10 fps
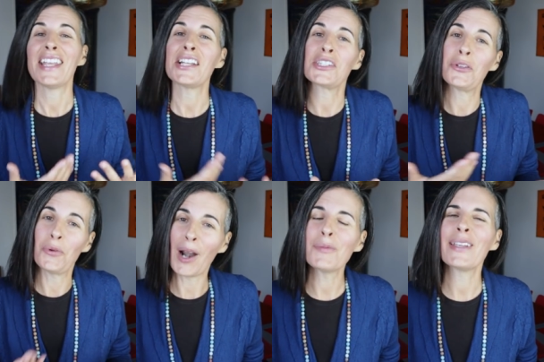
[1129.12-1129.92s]
Yes,
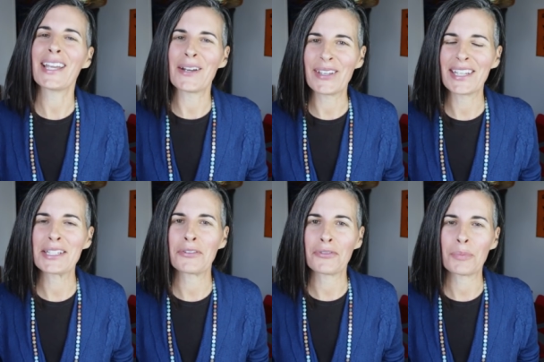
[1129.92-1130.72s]
you are becoming a
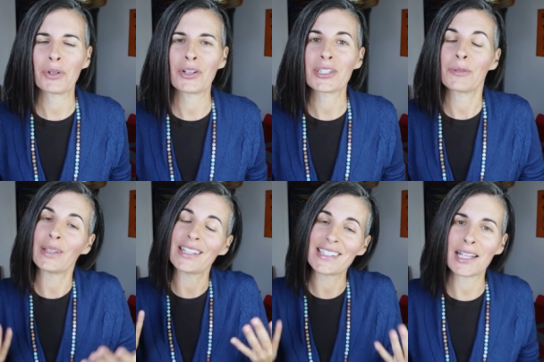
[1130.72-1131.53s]
different person
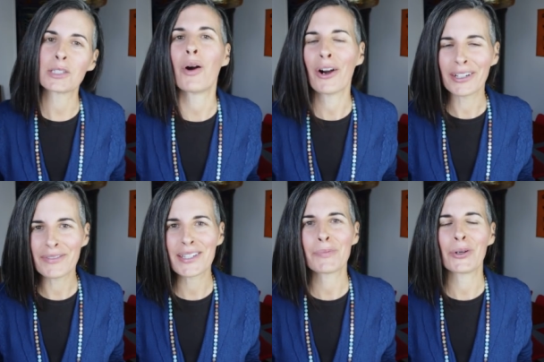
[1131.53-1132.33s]
because that's part
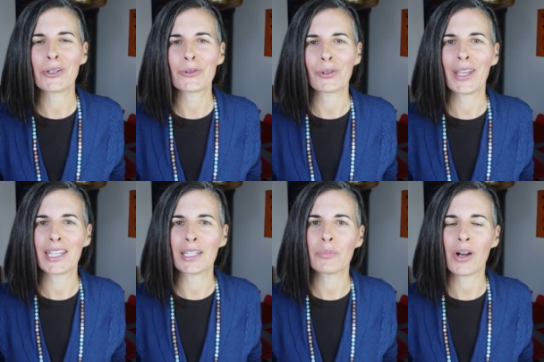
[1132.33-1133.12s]
of the spiritual
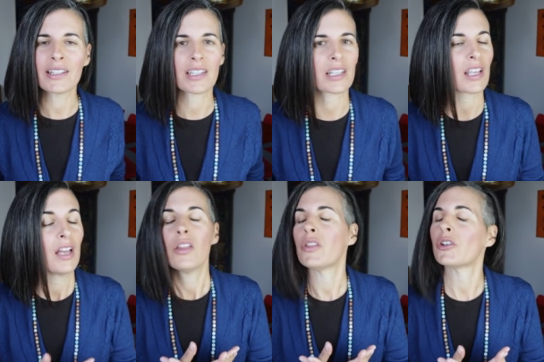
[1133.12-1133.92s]
awakening process.
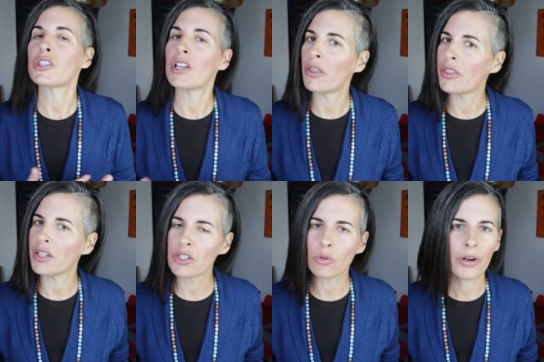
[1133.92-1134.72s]
There's
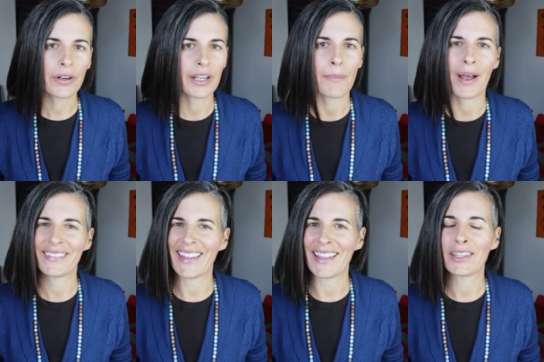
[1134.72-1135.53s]
nothing to worry
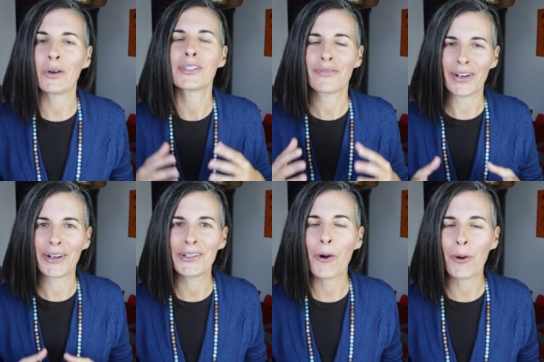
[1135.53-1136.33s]
about that, though. It's
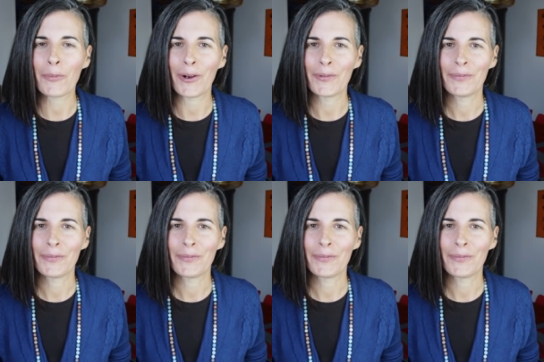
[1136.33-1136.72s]
very normal.